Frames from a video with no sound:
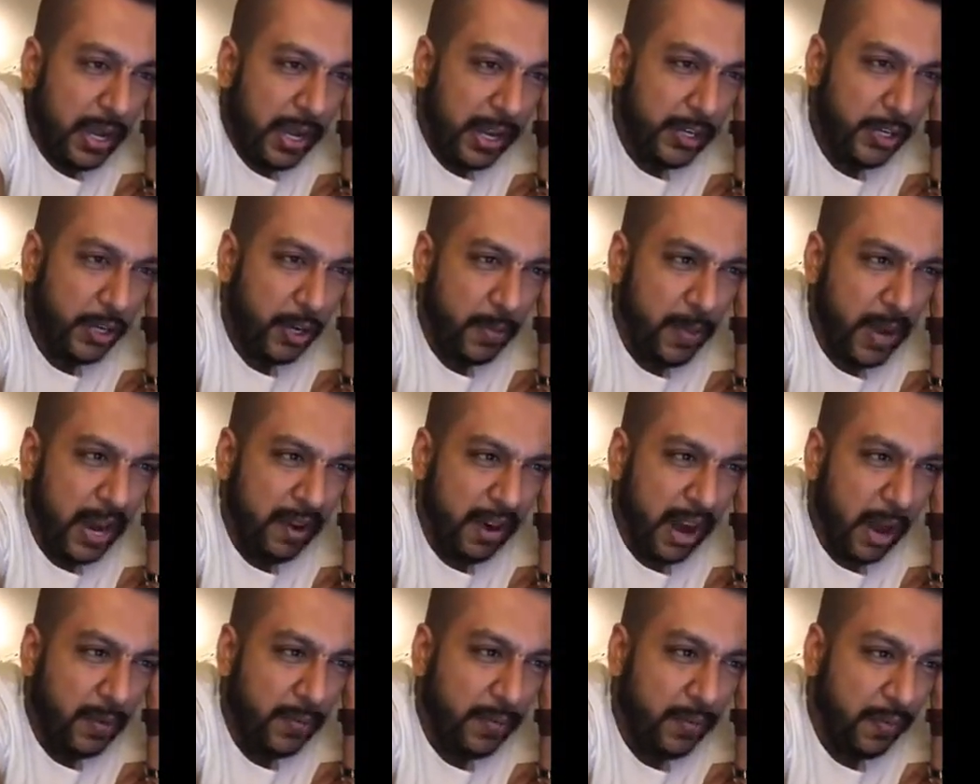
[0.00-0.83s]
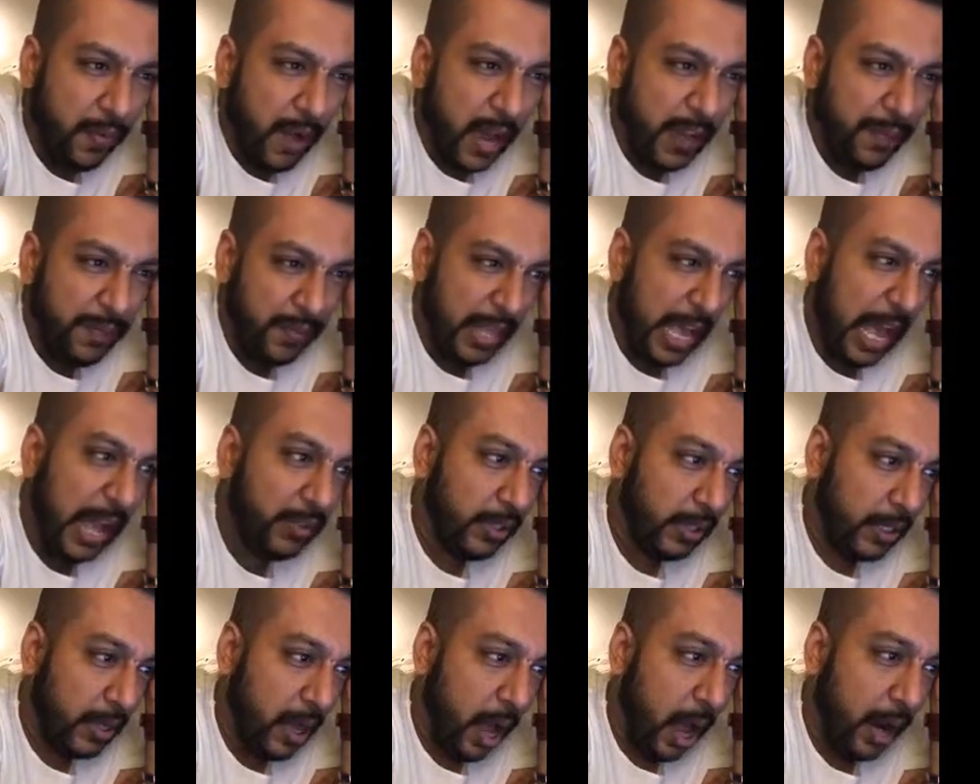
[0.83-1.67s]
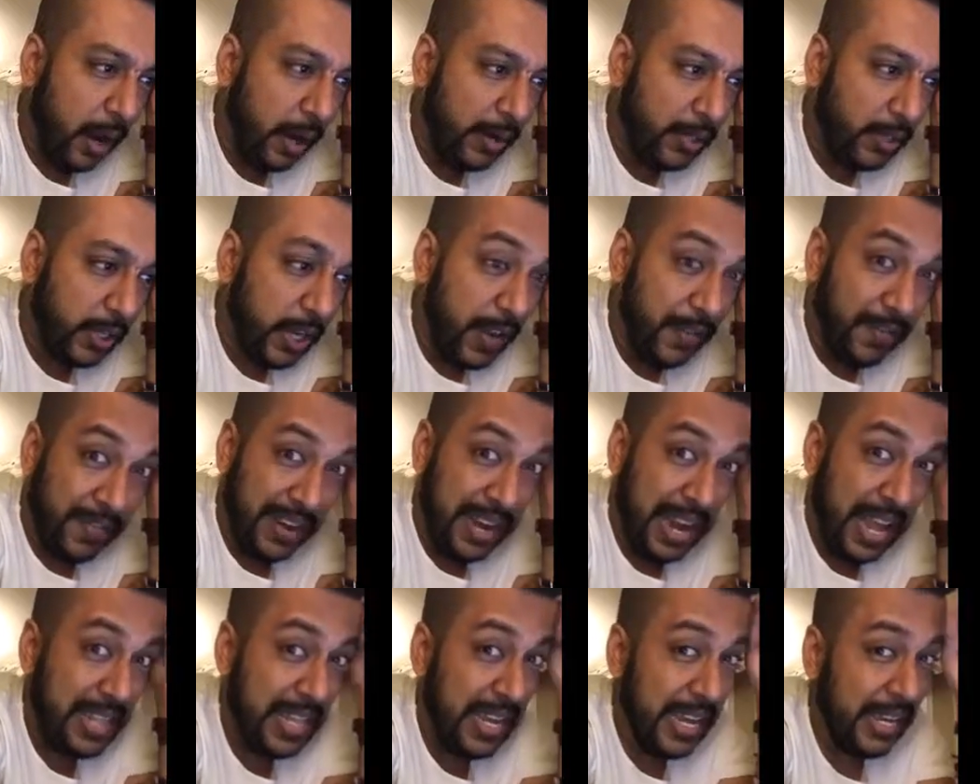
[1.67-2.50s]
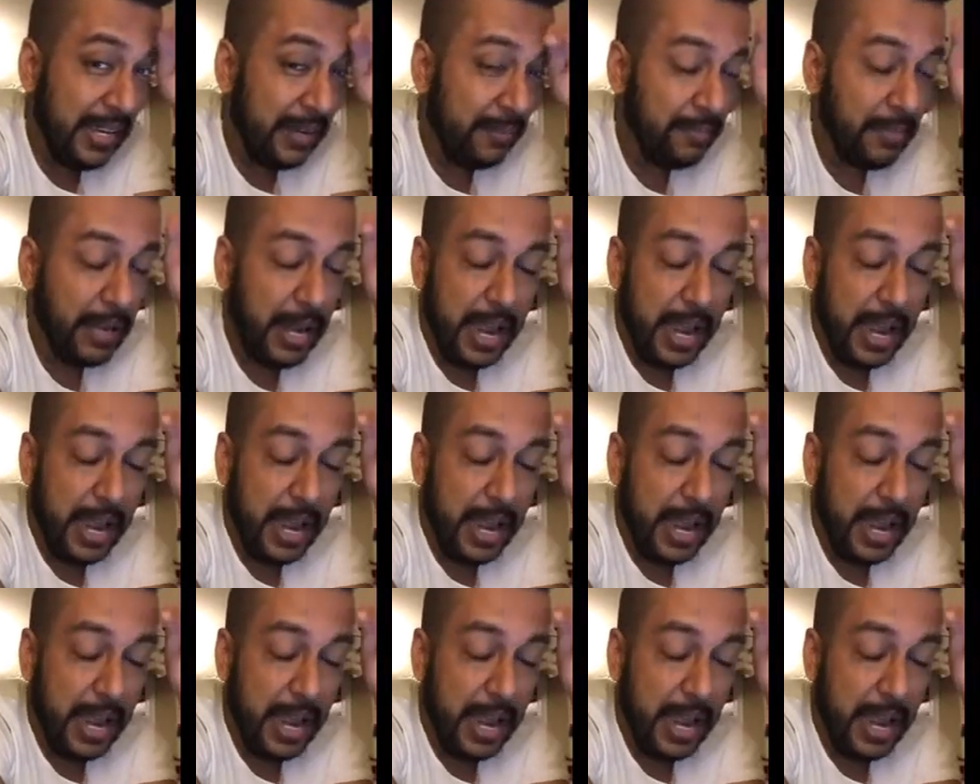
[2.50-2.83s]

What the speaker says: be around $5,000 if nothing,